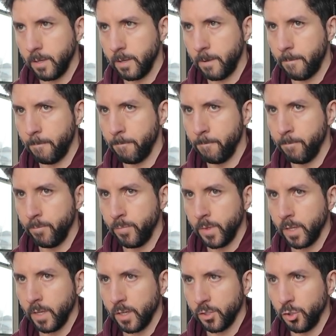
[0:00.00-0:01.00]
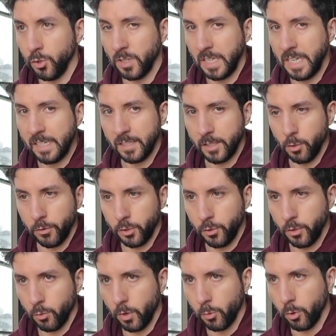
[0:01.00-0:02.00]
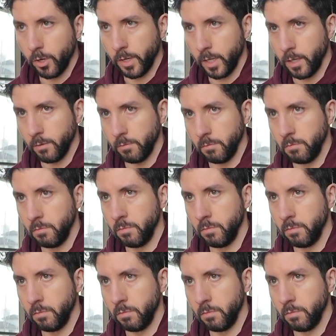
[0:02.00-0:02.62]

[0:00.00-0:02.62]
So you can easily overdo in one workout.